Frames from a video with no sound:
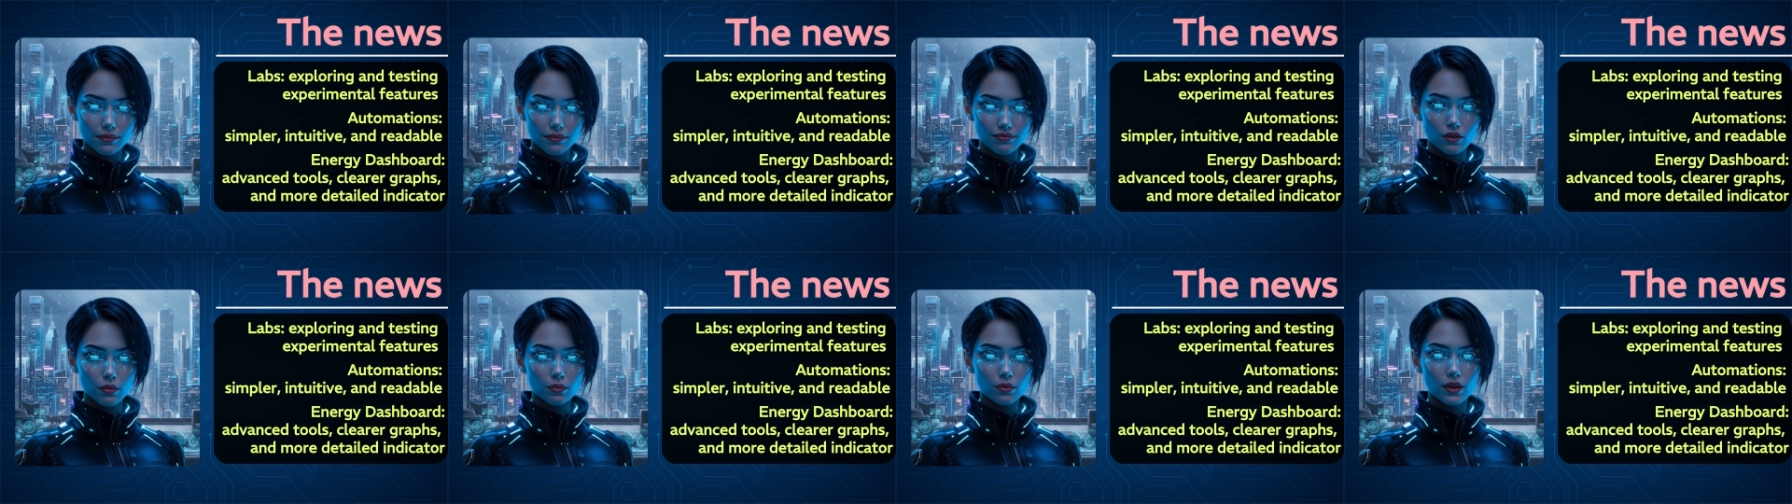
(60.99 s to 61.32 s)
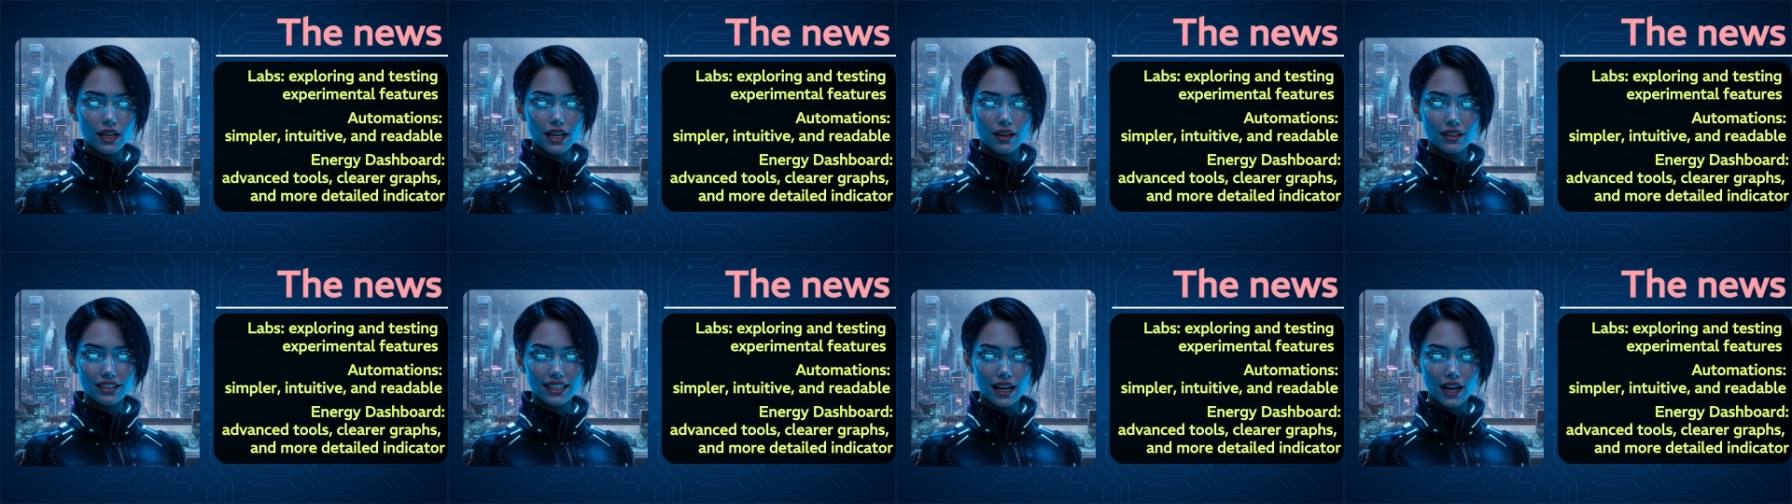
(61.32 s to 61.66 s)
from
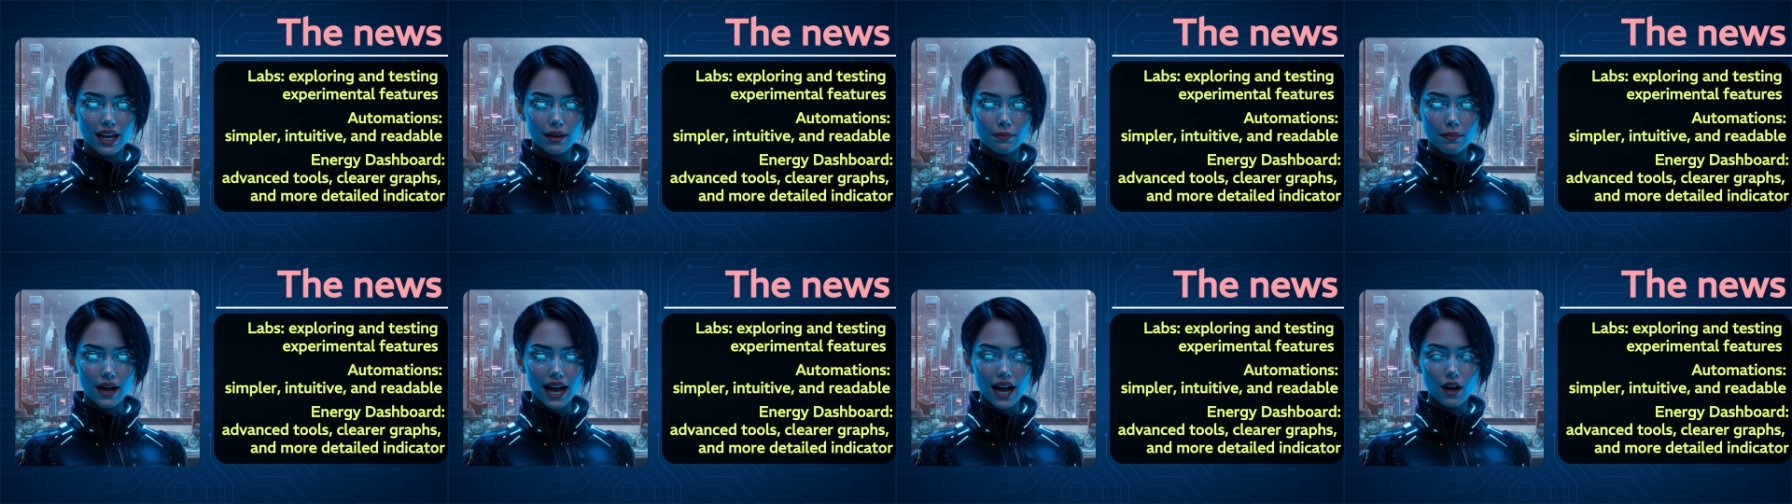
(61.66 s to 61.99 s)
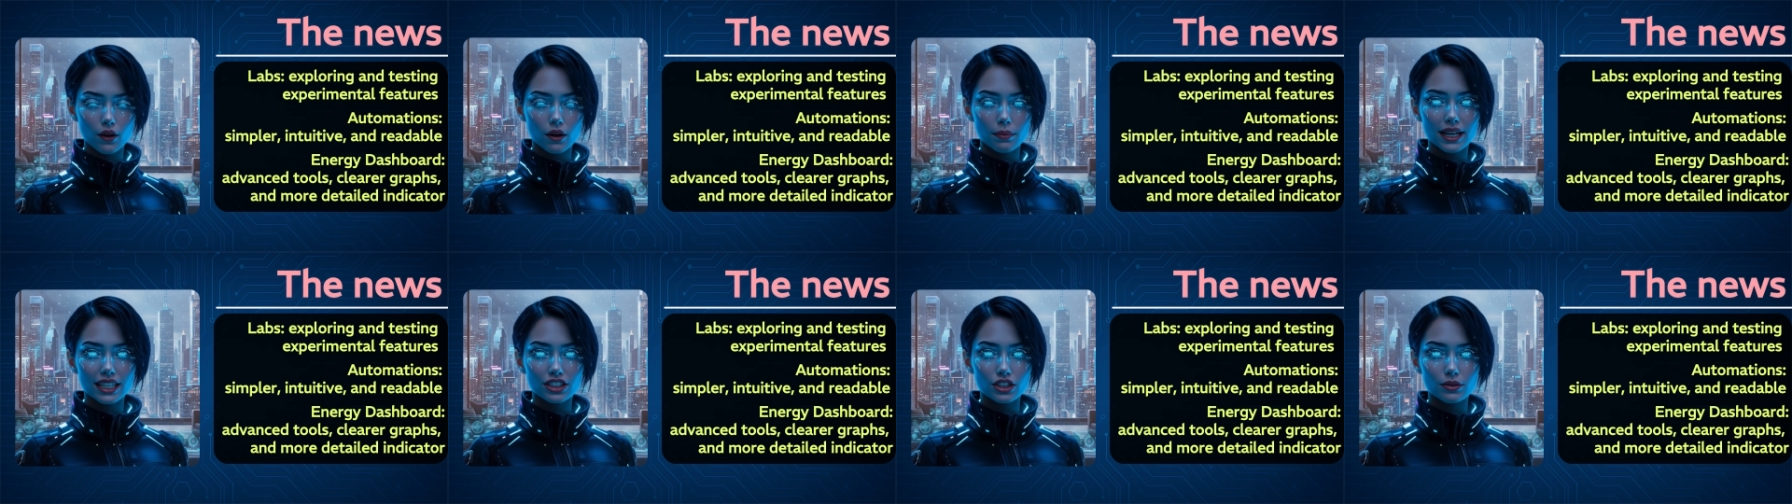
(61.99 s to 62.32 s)
real-time
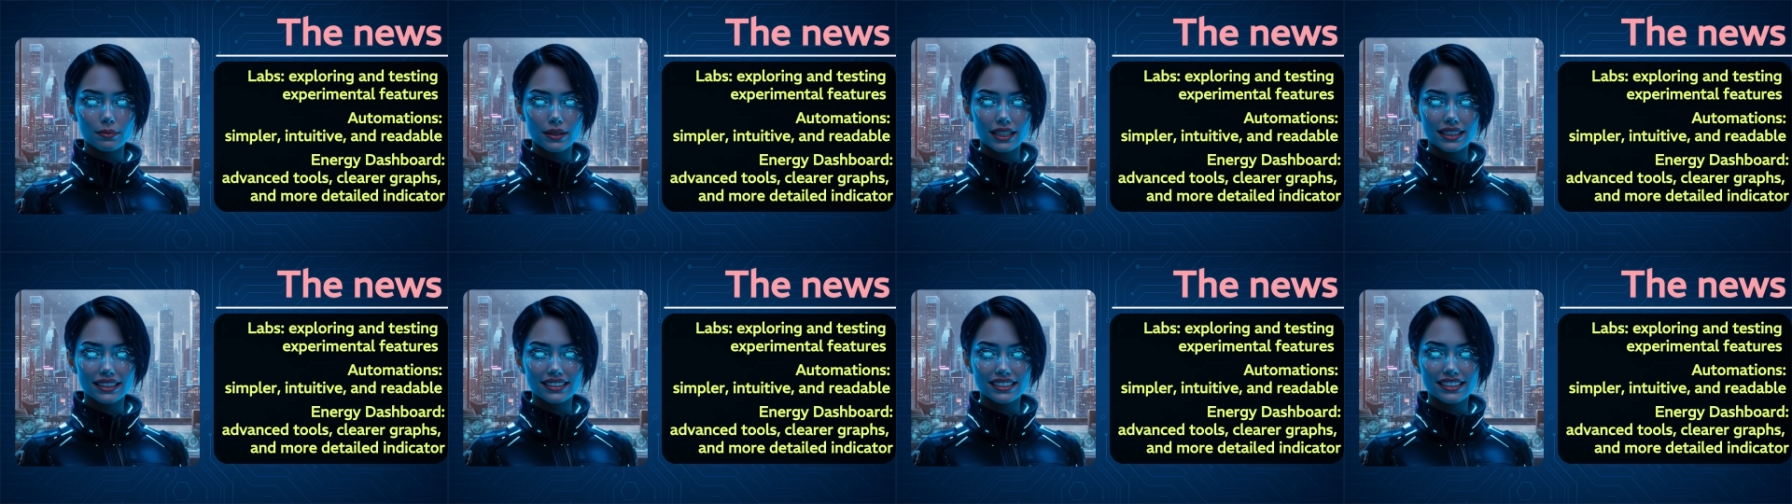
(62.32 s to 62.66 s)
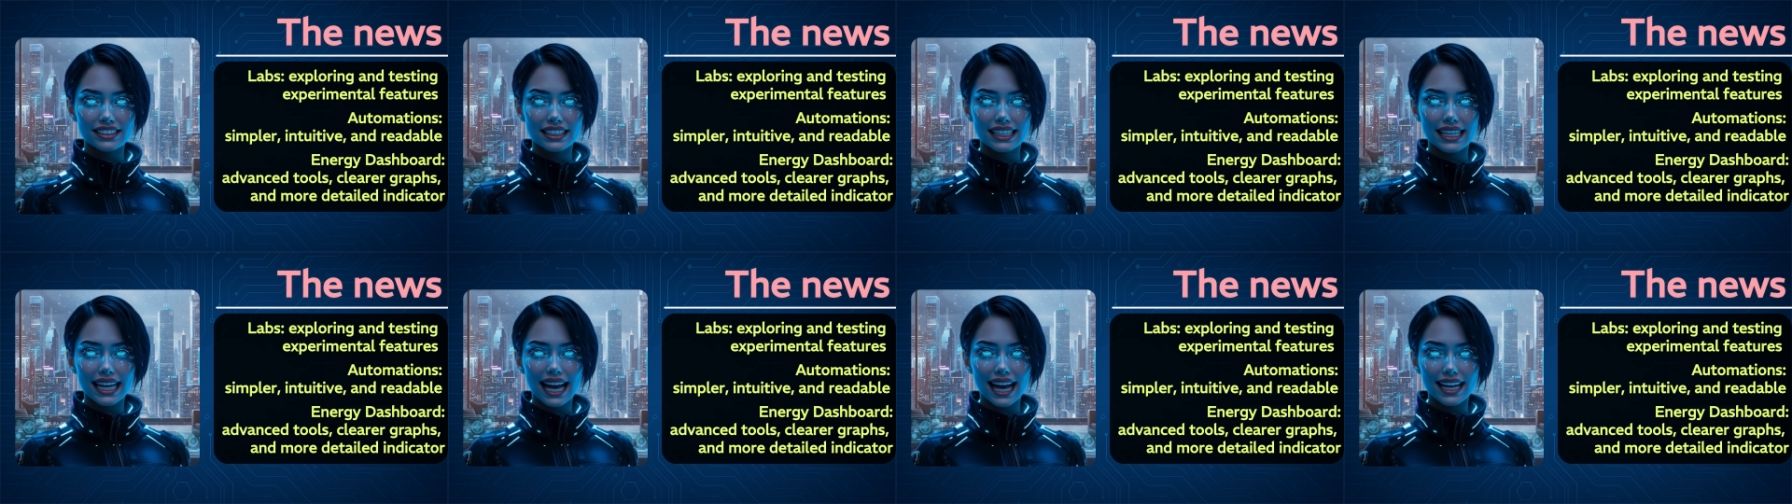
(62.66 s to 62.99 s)
power measurements
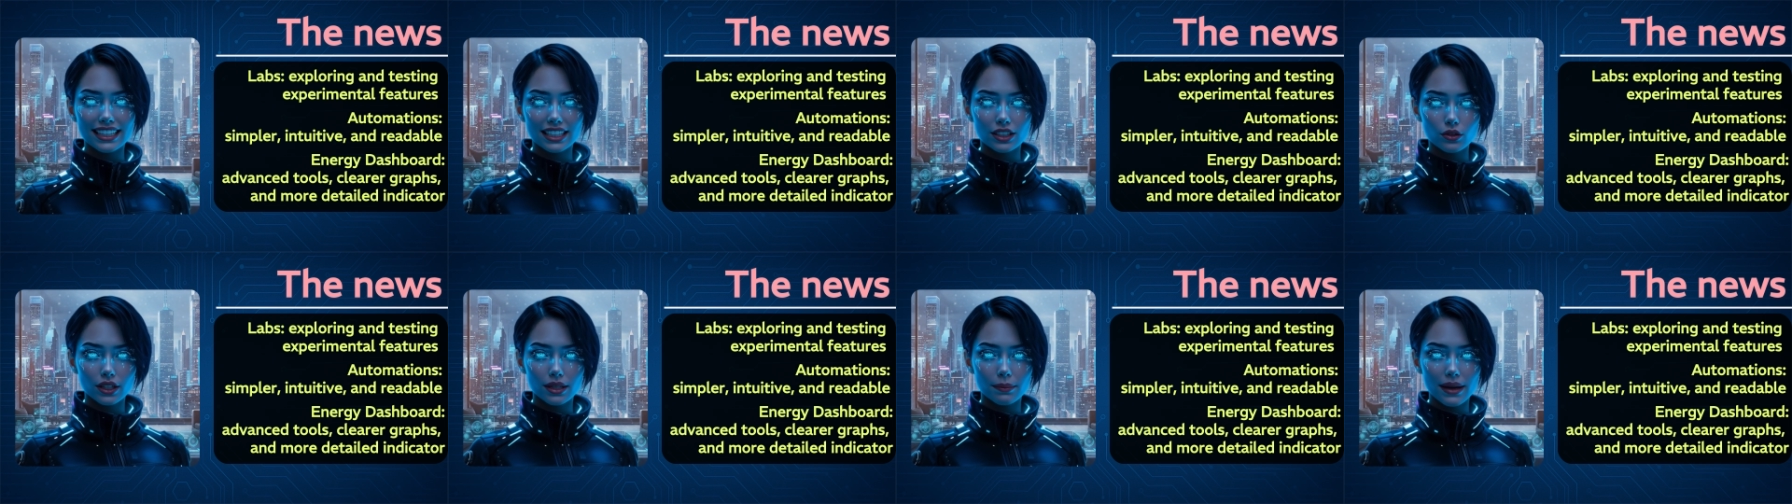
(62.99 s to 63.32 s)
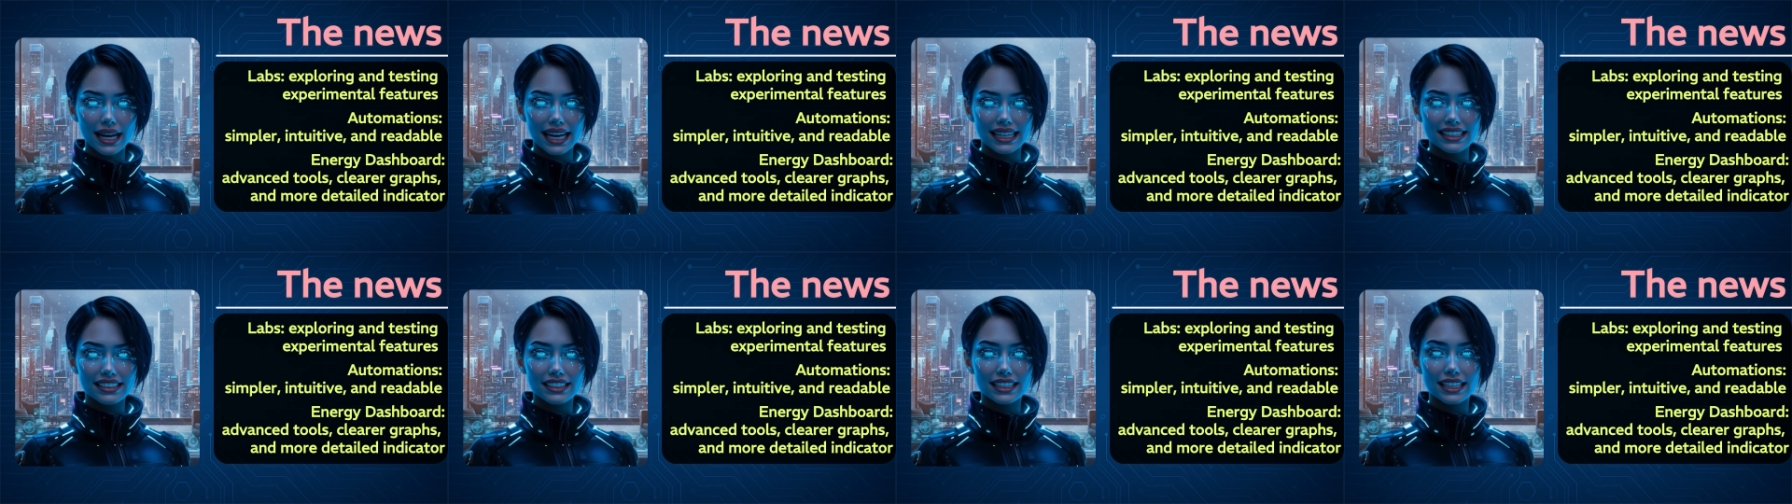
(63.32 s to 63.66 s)
to
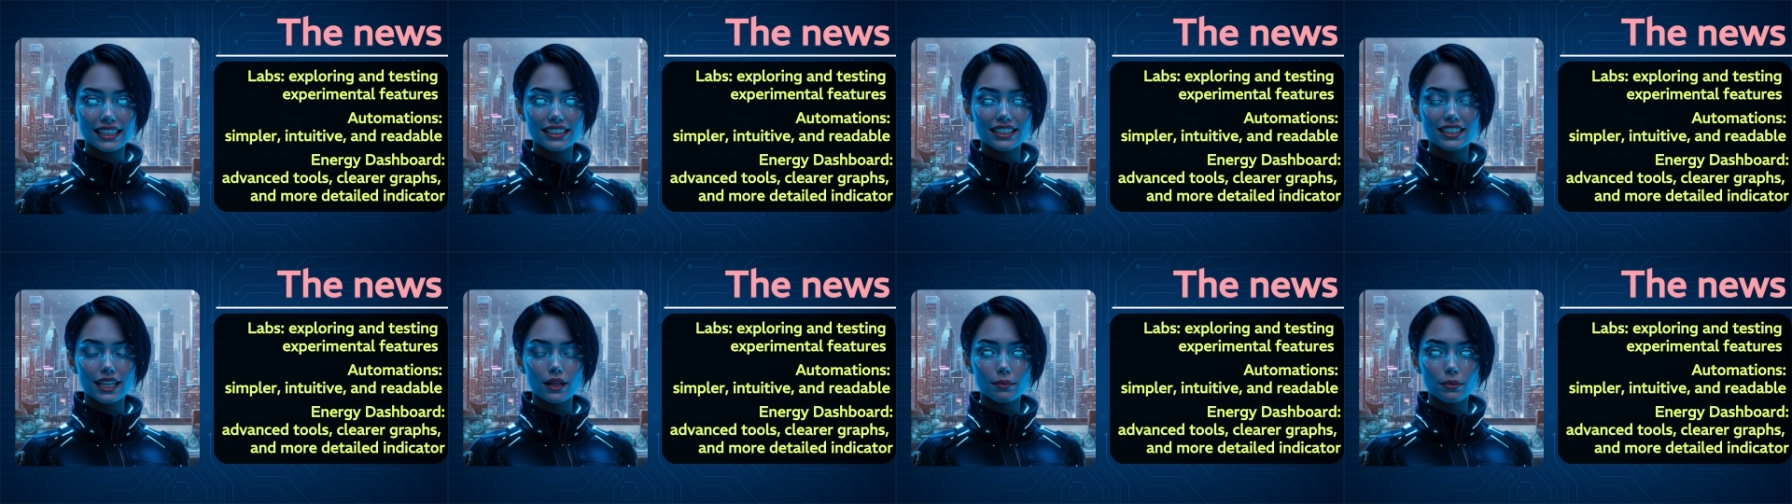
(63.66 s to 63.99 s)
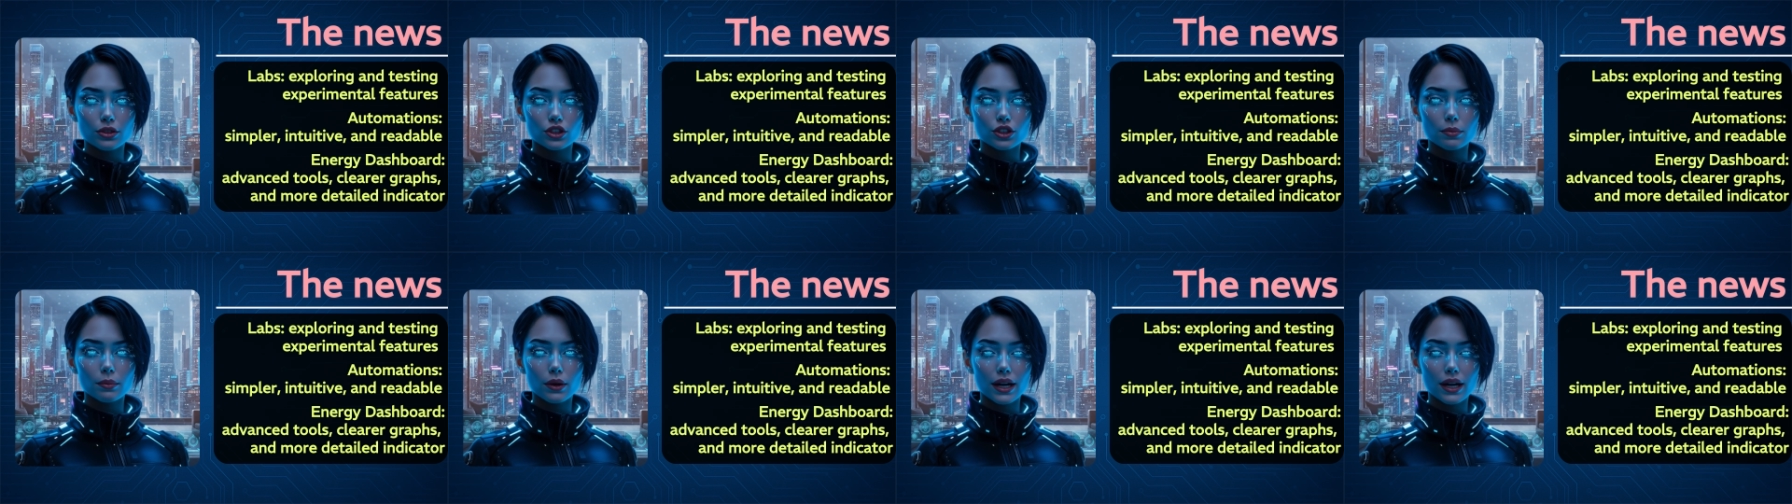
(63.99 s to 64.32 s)
category-based consumption